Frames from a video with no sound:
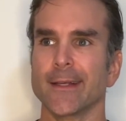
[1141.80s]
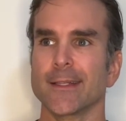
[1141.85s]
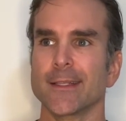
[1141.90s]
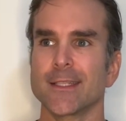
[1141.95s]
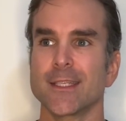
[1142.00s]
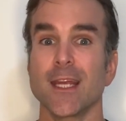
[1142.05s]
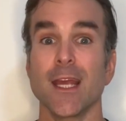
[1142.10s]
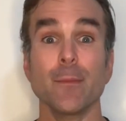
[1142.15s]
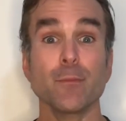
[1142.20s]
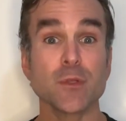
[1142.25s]

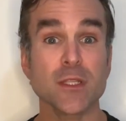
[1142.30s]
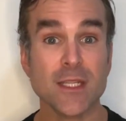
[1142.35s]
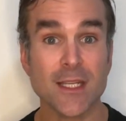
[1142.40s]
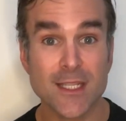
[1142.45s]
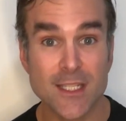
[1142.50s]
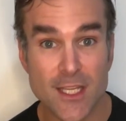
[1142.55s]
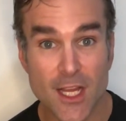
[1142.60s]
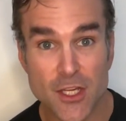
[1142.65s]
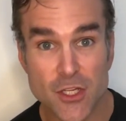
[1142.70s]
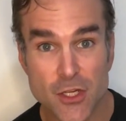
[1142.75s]
tips
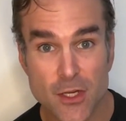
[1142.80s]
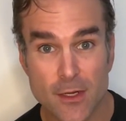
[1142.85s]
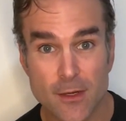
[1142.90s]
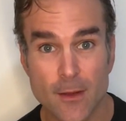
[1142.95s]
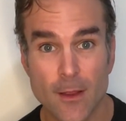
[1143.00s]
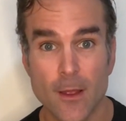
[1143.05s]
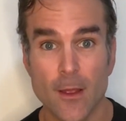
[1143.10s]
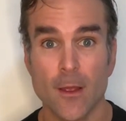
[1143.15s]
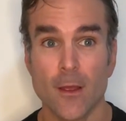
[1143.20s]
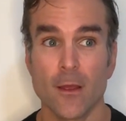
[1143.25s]
session
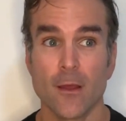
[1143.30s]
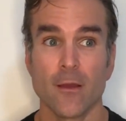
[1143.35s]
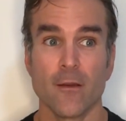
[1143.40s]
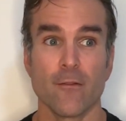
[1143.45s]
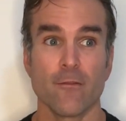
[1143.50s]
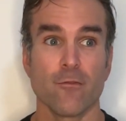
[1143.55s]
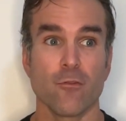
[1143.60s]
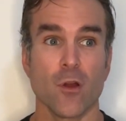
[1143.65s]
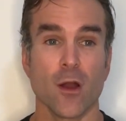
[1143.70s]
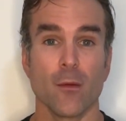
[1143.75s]

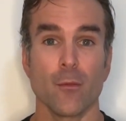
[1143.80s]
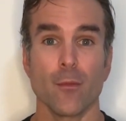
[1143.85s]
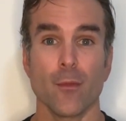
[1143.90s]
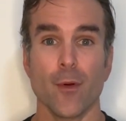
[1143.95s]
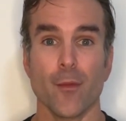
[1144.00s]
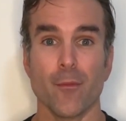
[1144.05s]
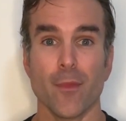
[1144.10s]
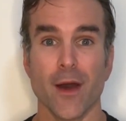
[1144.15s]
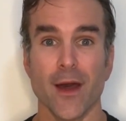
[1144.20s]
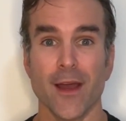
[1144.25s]
from
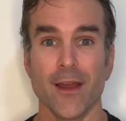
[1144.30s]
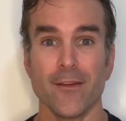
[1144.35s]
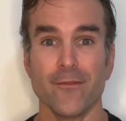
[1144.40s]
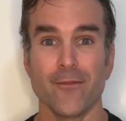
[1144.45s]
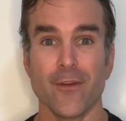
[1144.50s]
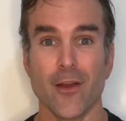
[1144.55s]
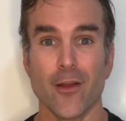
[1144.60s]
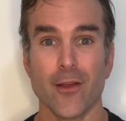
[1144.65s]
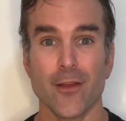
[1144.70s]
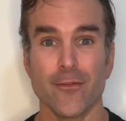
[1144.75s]
my
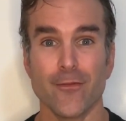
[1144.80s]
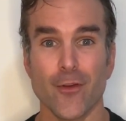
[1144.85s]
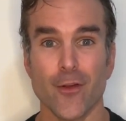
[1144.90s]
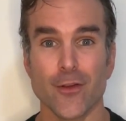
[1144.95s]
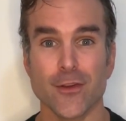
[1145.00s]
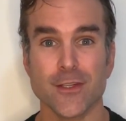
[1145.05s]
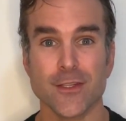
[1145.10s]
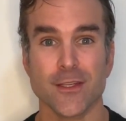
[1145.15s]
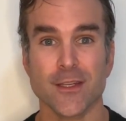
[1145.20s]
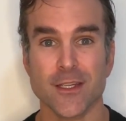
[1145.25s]
very
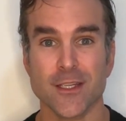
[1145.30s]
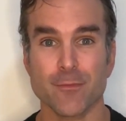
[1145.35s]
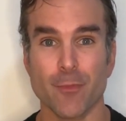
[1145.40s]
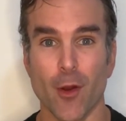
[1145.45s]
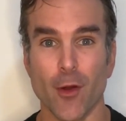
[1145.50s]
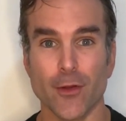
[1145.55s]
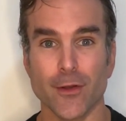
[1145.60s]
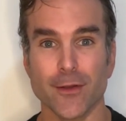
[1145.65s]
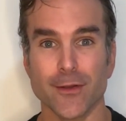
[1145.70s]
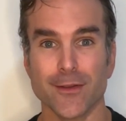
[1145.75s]
first
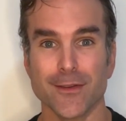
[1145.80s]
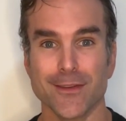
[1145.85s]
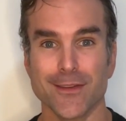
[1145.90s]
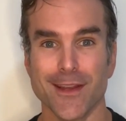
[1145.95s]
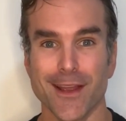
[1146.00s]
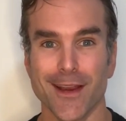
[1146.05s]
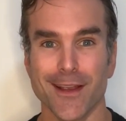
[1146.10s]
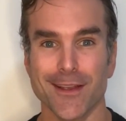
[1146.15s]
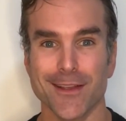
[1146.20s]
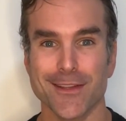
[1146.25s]
Spartan
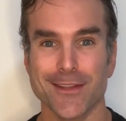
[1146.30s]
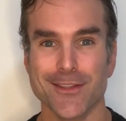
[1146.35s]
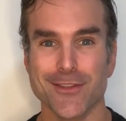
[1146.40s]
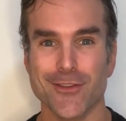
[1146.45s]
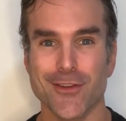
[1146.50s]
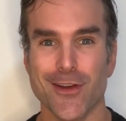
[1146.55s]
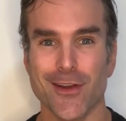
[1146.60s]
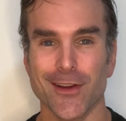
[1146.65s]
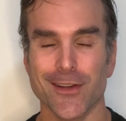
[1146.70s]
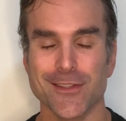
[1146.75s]
Deka
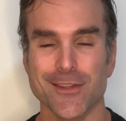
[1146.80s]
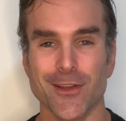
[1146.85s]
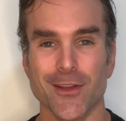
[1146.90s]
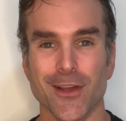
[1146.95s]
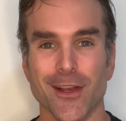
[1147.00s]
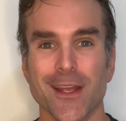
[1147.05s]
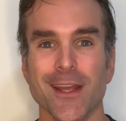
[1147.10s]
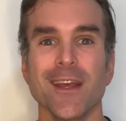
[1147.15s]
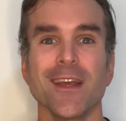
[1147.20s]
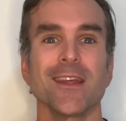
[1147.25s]
Strong. So
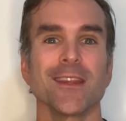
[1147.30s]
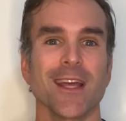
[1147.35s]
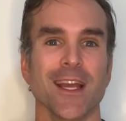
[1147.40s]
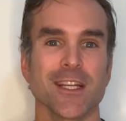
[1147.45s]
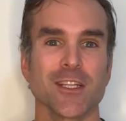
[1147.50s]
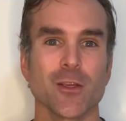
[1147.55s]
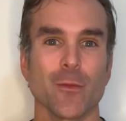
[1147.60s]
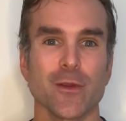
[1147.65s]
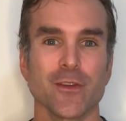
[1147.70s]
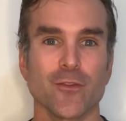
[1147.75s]
look, thanks
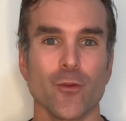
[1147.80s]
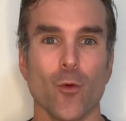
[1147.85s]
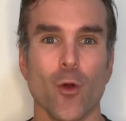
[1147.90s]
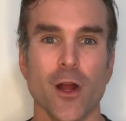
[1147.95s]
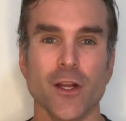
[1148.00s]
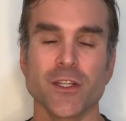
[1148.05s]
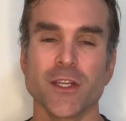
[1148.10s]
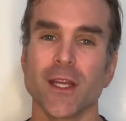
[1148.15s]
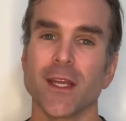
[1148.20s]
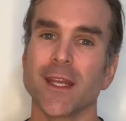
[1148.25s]
so much for
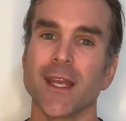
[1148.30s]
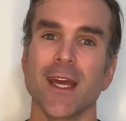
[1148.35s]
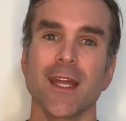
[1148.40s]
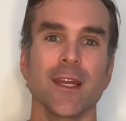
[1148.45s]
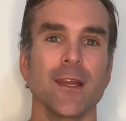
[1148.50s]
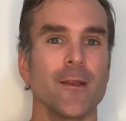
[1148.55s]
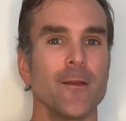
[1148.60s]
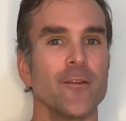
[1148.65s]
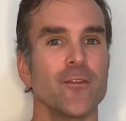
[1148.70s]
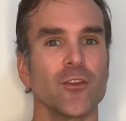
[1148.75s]
watching.
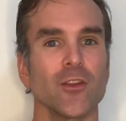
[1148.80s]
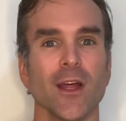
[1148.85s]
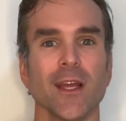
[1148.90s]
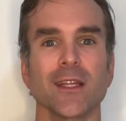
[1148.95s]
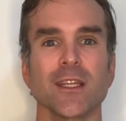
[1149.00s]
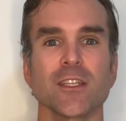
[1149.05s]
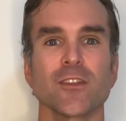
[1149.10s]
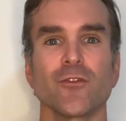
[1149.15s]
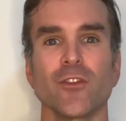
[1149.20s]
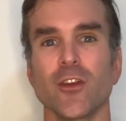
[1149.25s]
Again, if you like
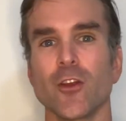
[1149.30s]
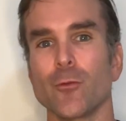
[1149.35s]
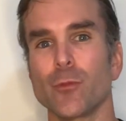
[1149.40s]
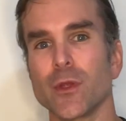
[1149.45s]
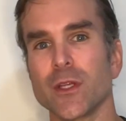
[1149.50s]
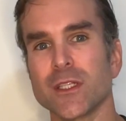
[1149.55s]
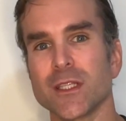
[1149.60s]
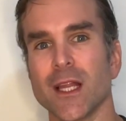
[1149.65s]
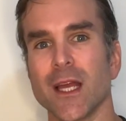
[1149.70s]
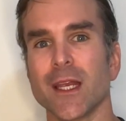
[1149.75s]
this video,
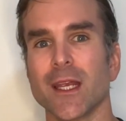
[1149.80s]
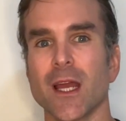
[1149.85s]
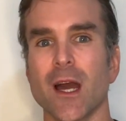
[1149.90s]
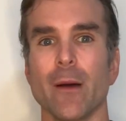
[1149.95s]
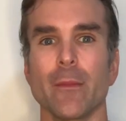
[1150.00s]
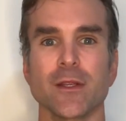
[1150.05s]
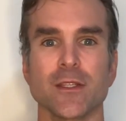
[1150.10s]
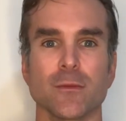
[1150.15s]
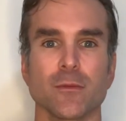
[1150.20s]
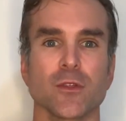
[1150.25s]
please like,
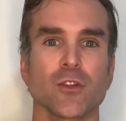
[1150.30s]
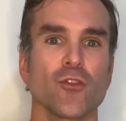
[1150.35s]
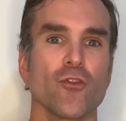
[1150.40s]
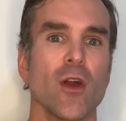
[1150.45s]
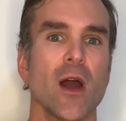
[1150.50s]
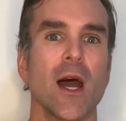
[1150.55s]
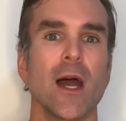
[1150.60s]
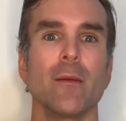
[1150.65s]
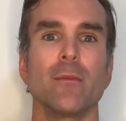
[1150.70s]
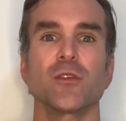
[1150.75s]
comment,
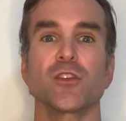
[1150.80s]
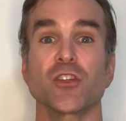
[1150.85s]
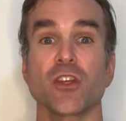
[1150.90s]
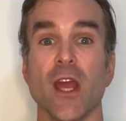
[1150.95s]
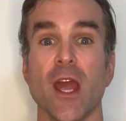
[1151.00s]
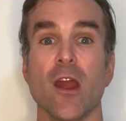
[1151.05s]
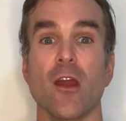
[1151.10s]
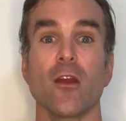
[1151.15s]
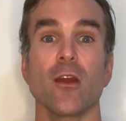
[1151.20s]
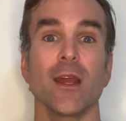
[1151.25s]
subscribe,
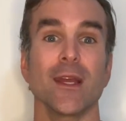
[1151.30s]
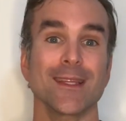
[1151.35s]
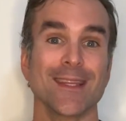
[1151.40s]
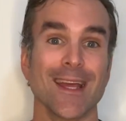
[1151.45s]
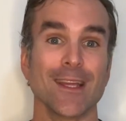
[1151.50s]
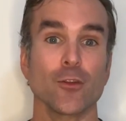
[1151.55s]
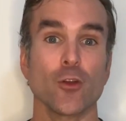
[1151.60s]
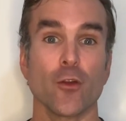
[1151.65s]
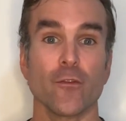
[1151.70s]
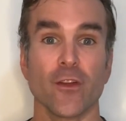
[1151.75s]
share, hit
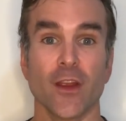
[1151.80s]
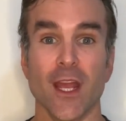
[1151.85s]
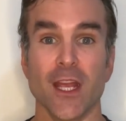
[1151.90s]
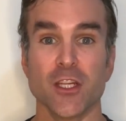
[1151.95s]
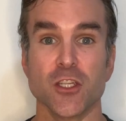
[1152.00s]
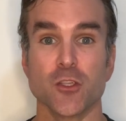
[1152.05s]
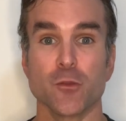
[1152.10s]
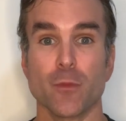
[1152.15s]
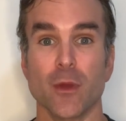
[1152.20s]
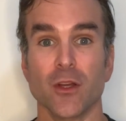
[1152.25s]
that
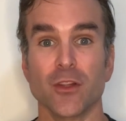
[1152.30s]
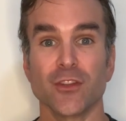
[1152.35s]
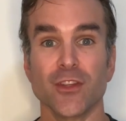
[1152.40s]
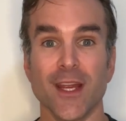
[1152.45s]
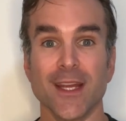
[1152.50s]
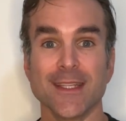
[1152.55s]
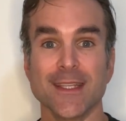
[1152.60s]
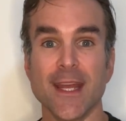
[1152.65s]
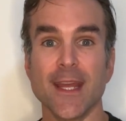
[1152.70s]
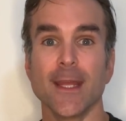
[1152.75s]
notifications bell,
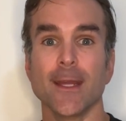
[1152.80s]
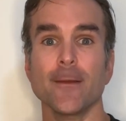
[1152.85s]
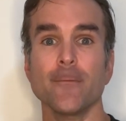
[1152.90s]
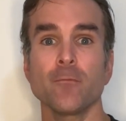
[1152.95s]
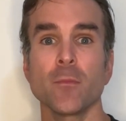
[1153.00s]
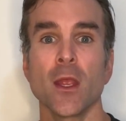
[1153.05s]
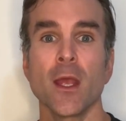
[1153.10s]
ding, ding.